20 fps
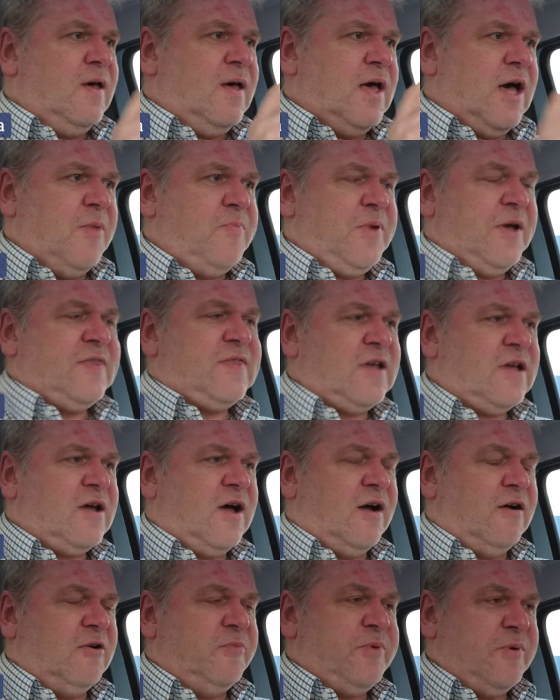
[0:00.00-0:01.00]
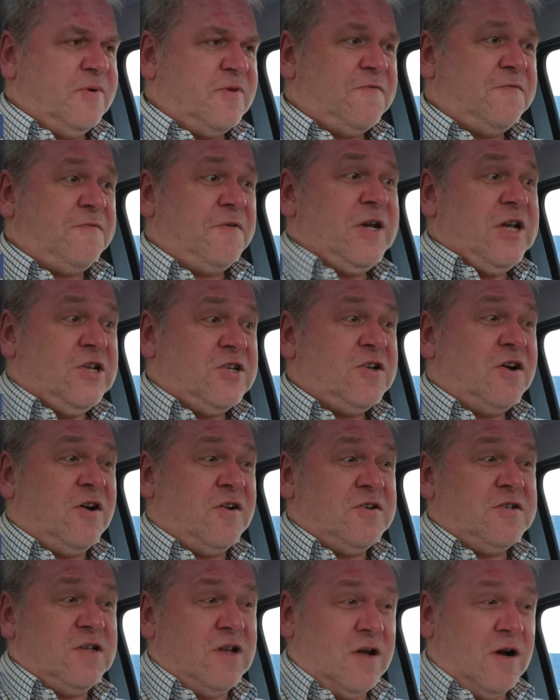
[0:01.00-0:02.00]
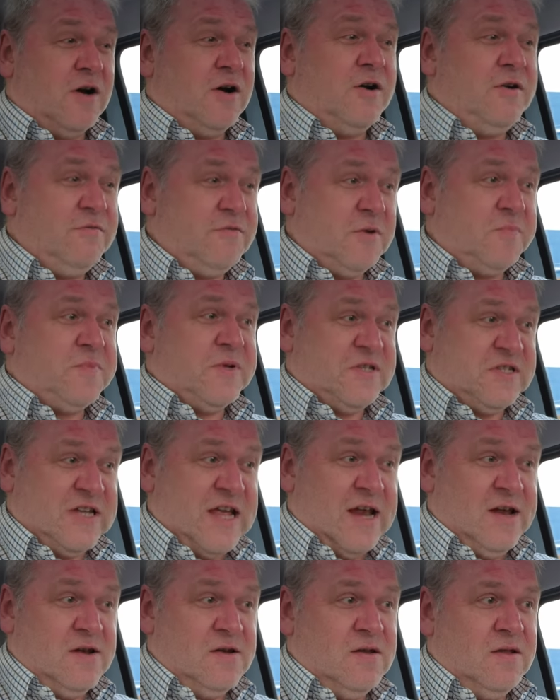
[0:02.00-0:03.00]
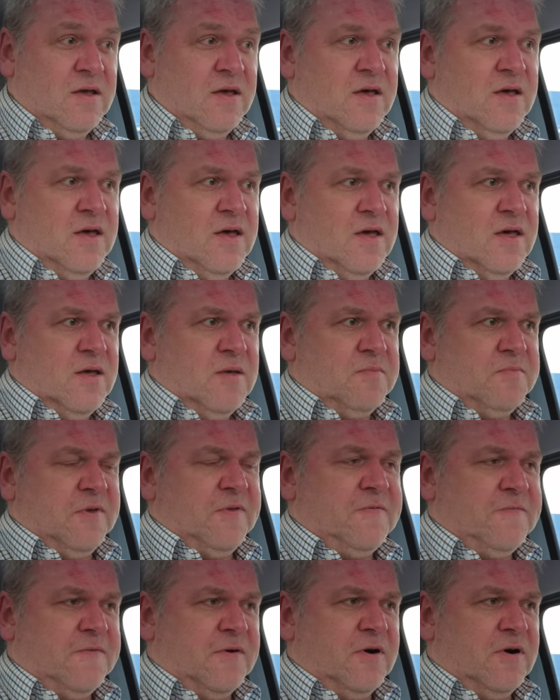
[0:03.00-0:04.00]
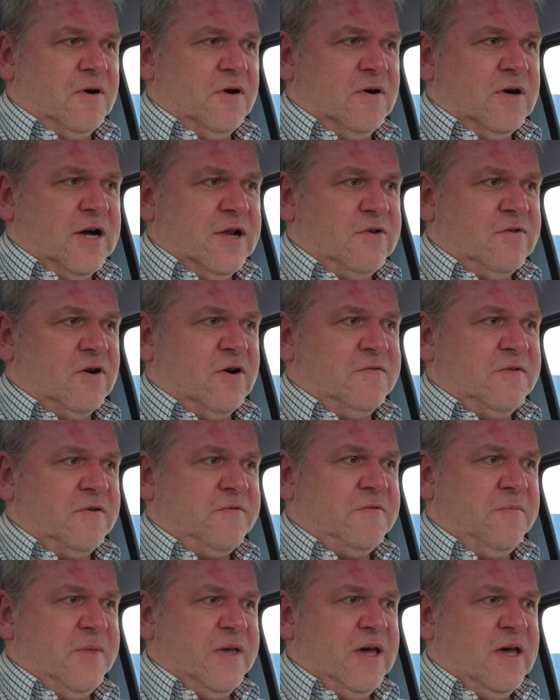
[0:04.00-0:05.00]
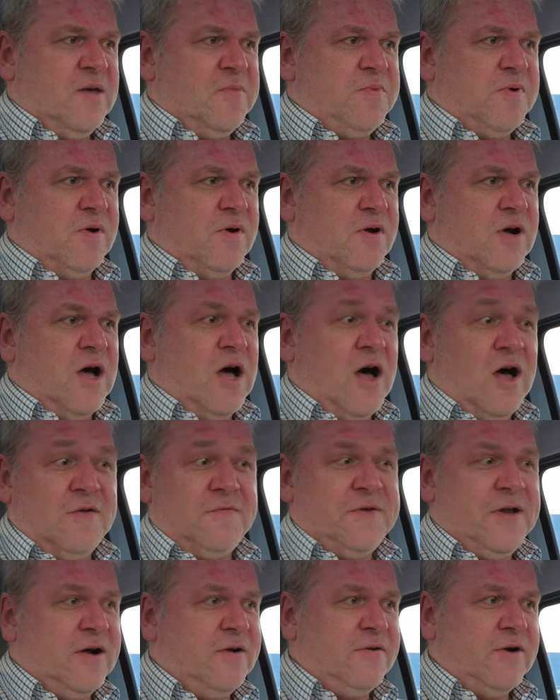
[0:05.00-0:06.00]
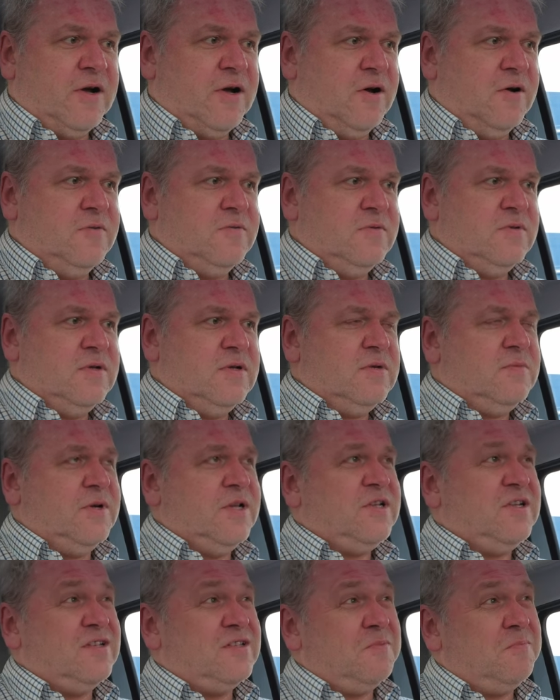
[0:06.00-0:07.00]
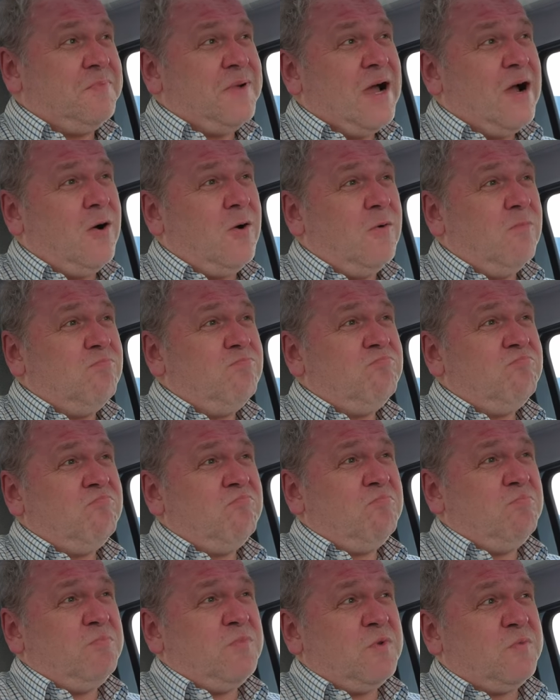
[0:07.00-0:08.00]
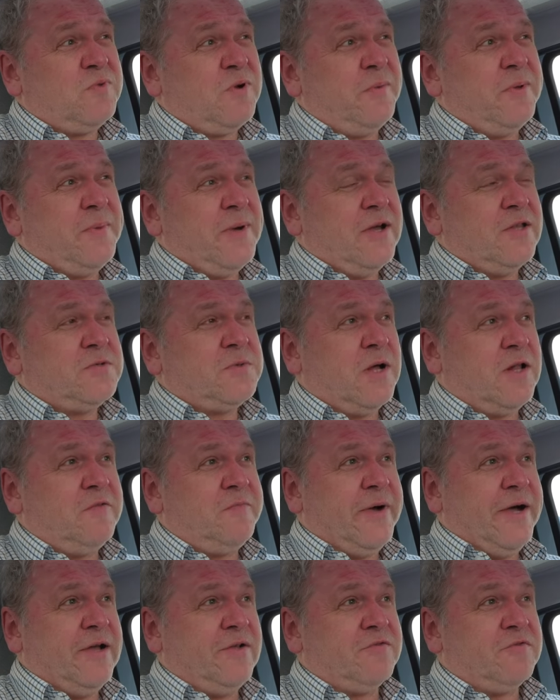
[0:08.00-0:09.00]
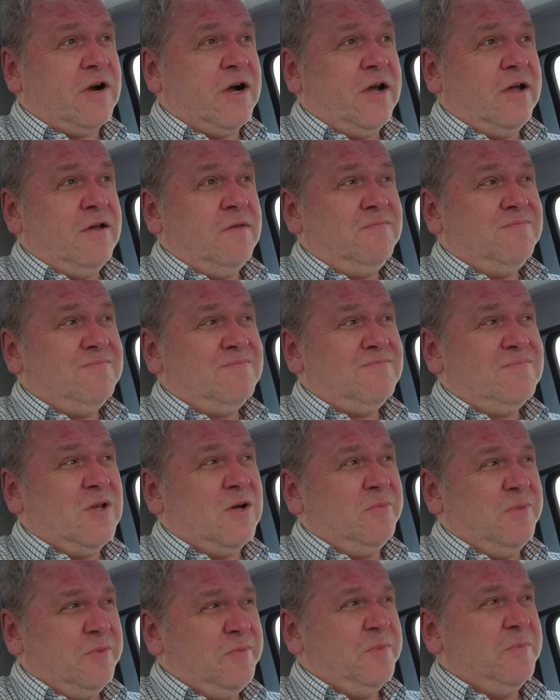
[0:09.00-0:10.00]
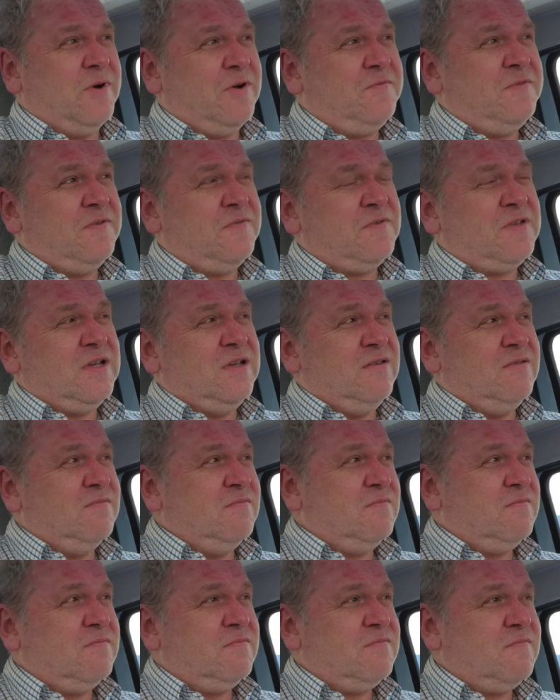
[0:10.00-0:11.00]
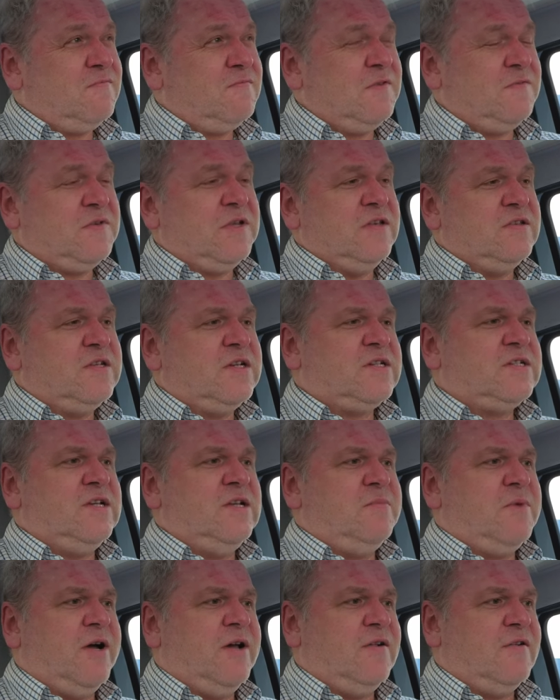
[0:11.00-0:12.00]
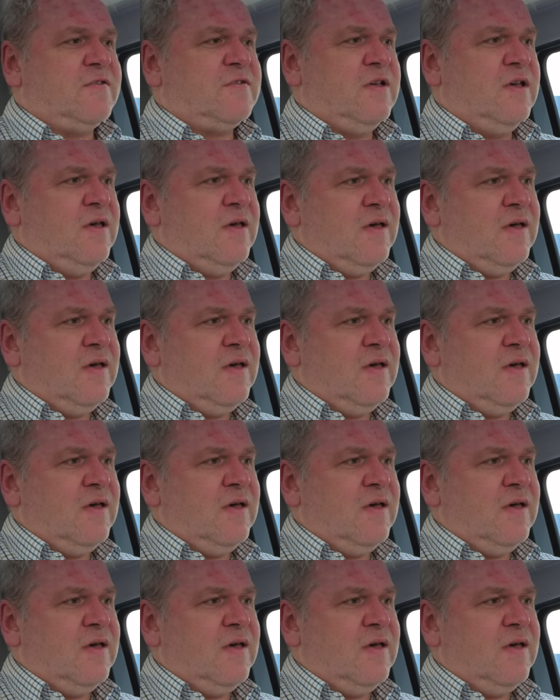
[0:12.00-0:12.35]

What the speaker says: I picked the car up, it was fully charged at 100% before I drove off from the airport half an hour ago, which is about, it's probably about a 12 mile drive, no, maybe more, 15, 16 miles.